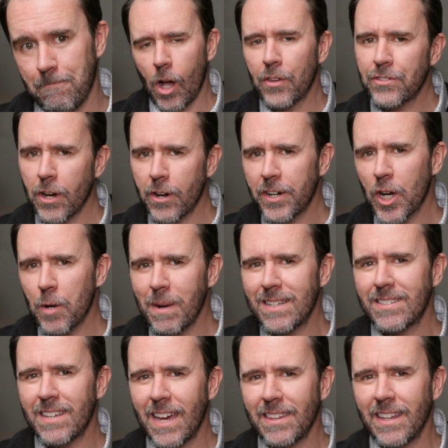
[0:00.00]
I'll start here by
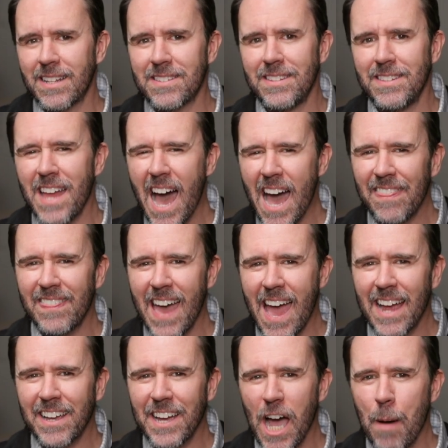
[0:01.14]
saying that it's not
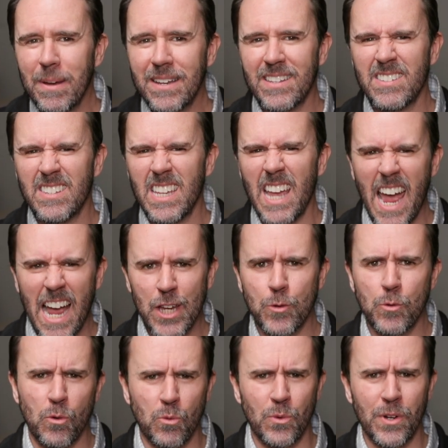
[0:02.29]
that common to see
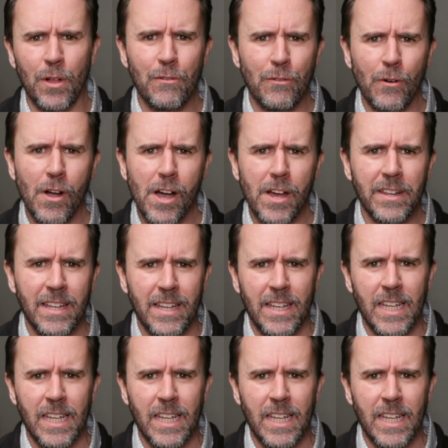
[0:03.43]
actual real fraud,